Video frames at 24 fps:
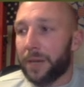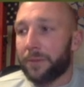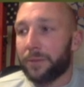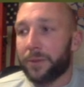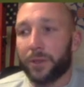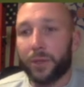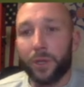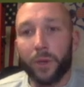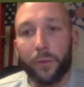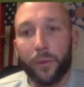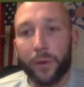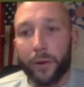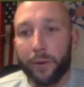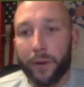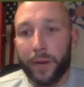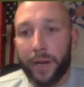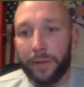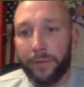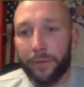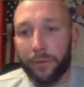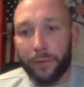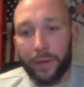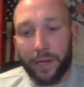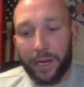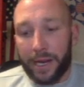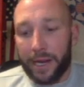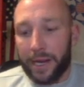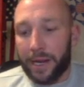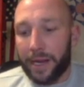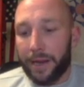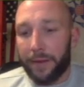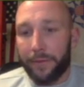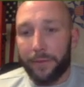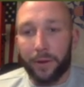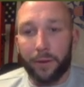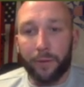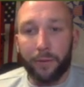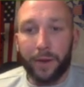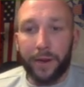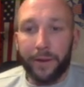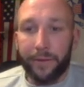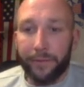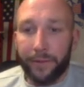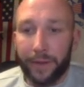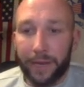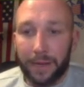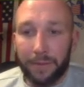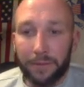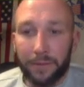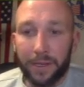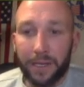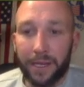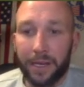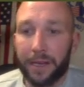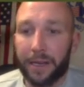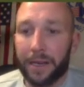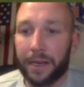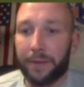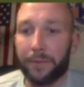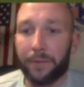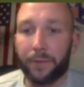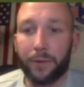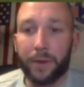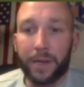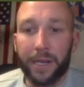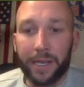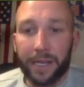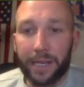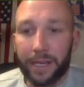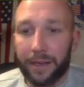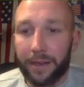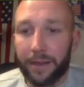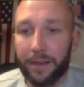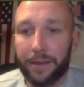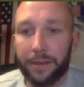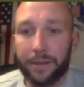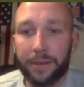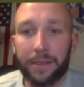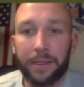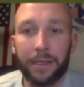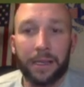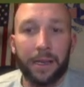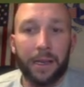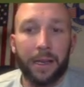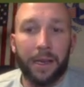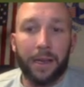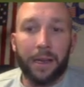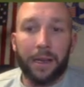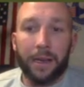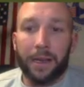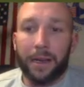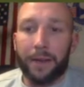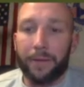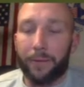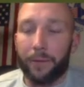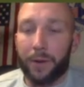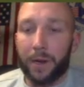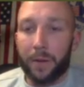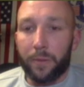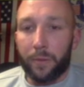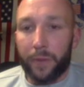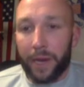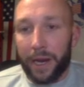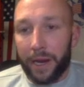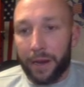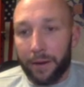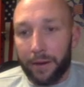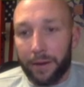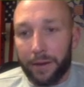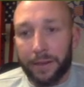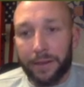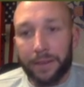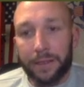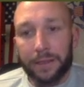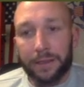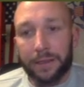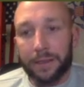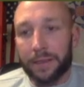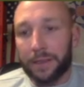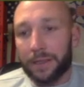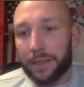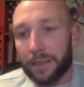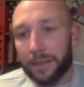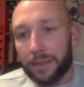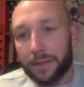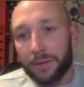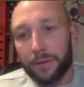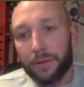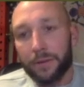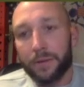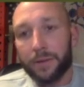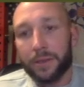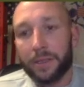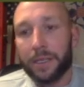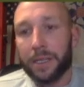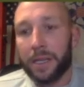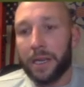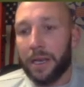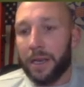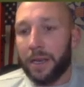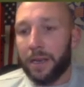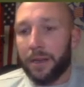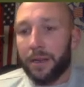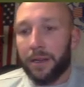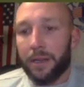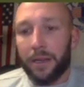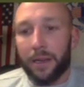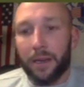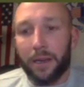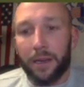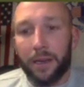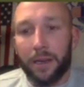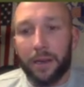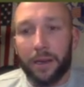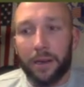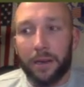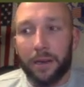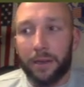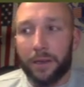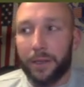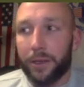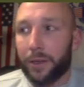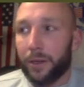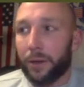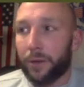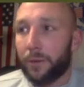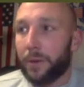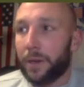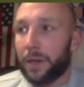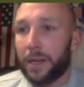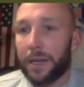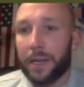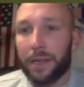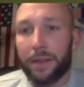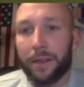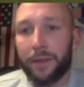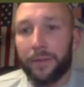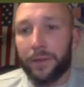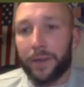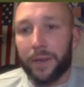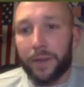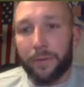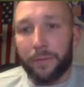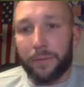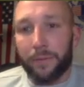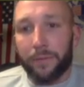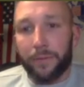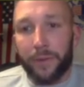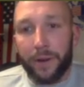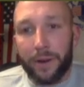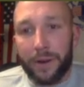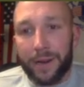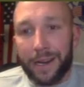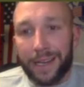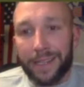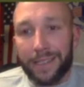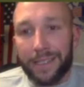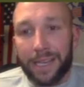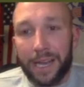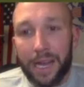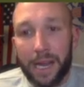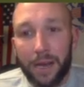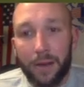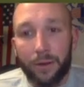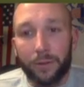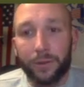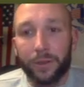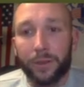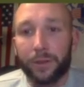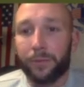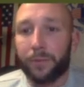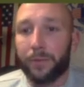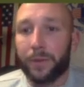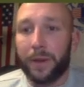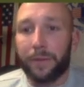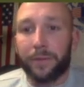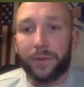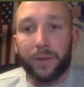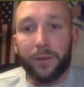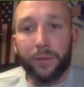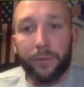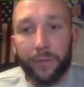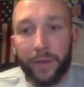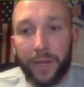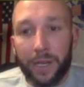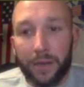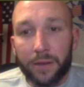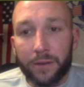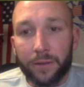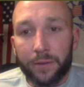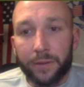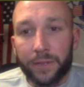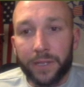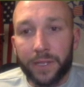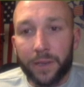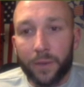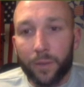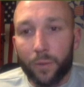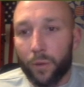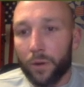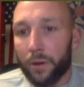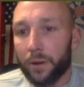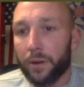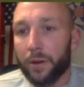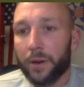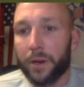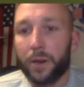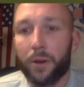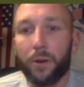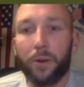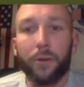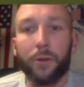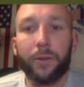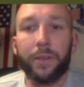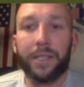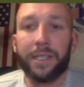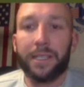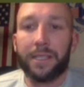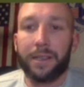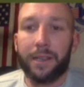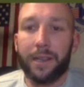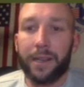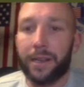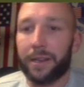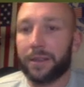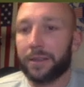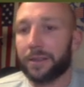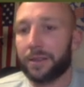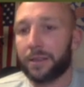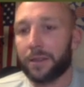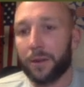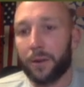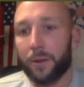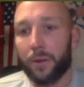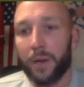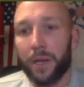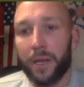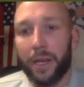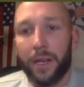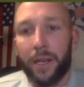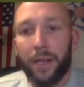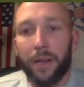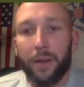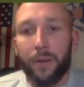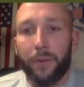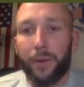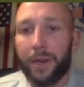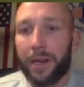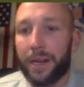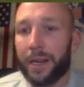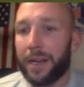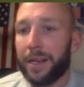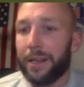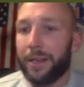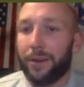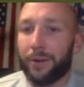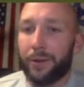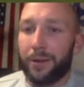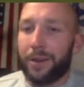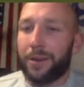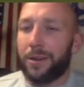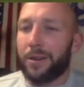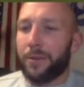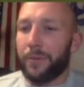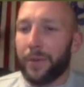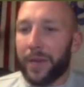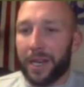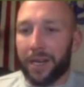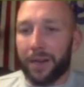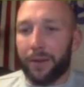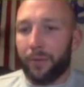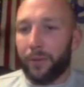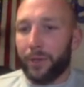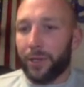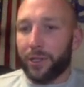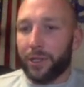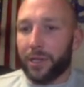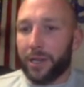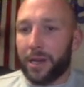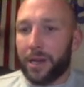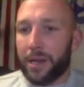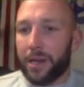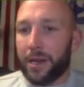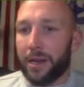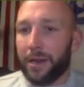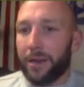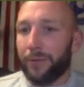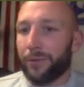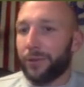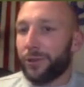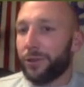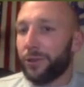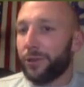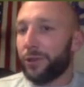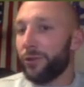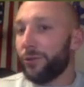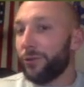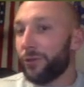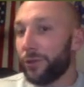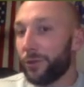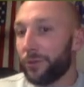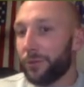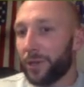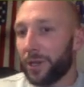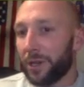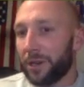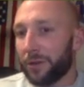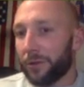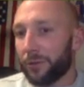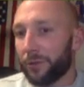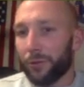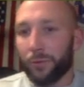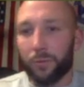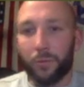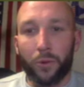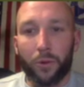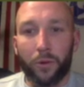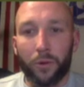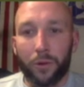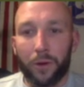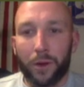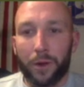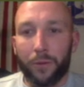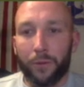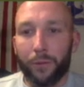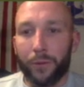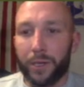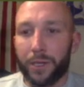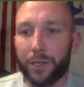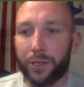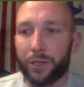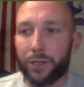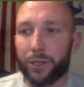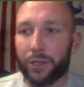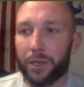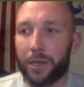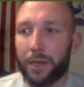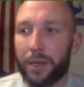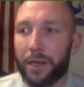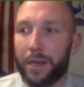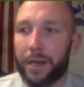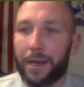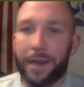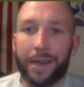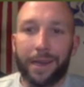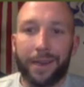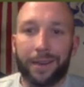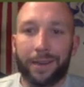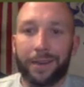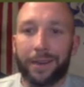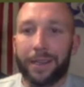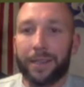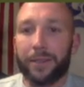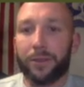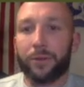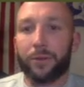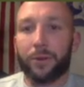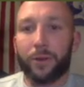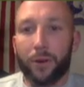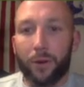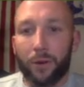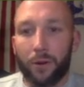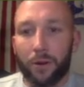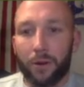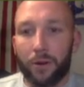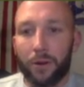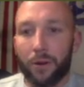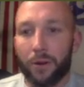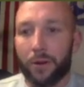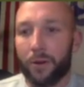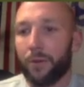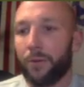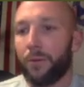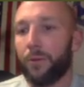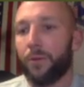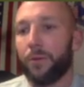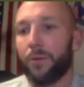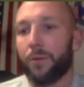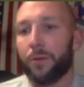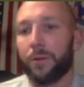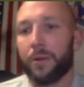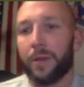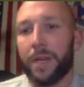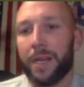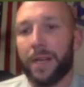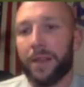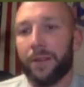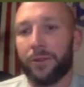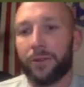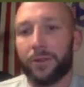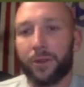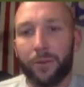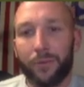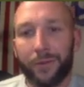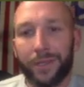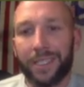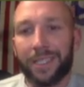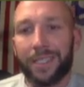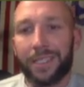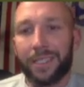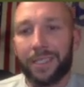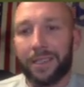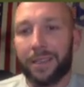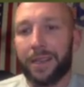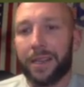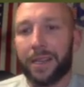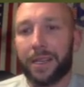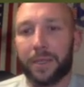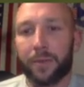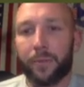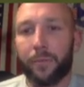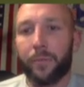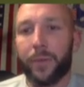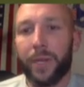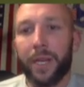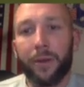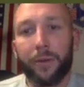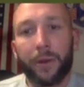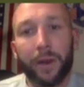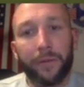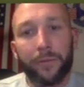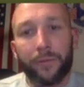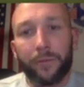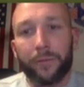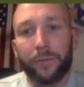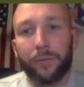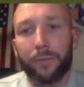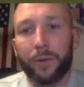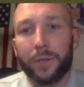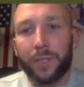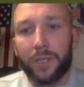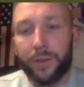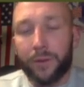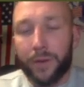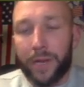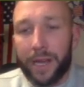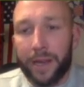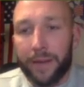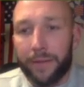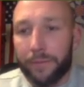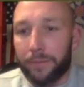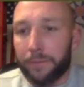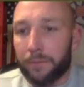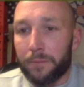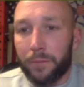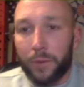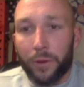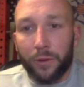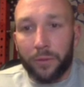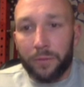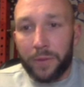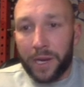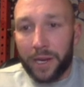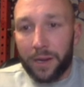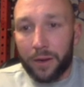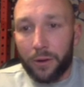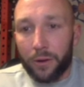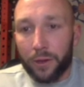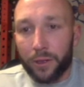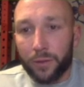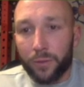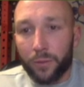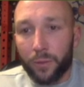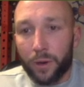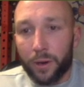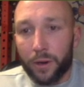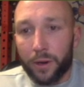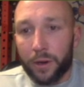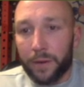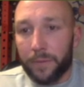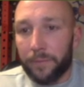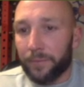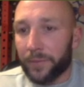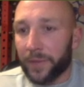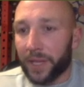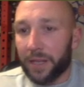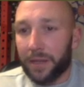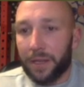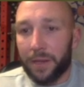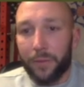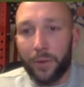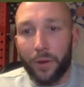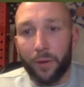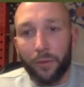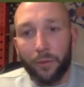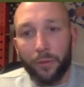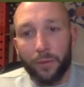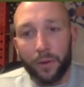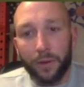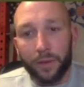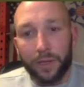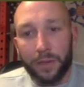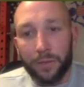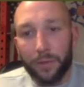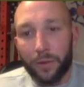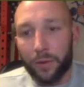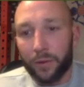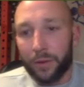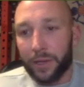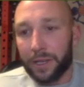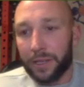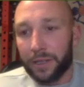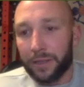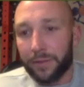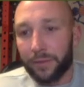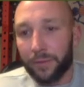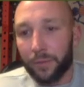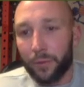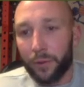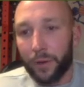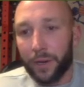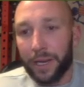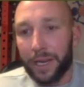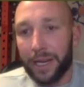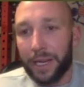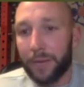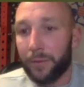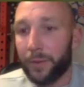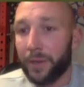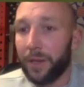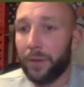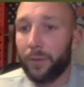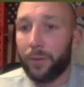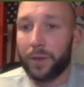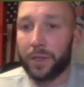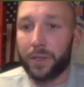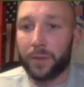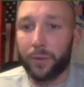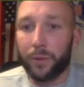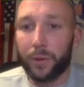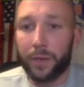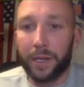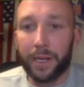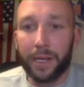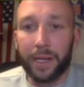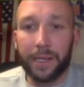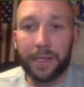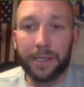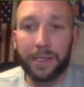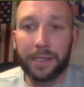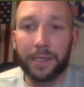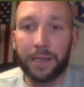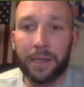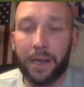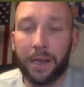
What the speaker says: I'm super grateful that I have a great family and I have great kids. I have great parents and sisters. I live in a very nice house. We have 2 vehicles that work. All these things. So when oh man, I wish this YouTube channel grew more. I wish I had a nicer car. Or there's always these things. Be grateful for what you have. Both my cars work. They both work. They both get us from point A to B. One's pretty nice.